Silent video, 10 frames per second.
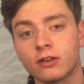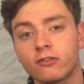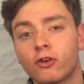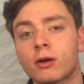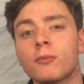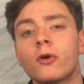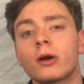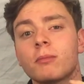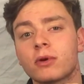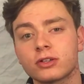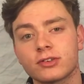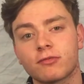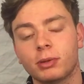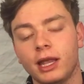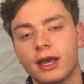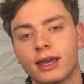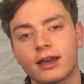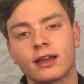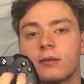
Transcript: for a more immersive play.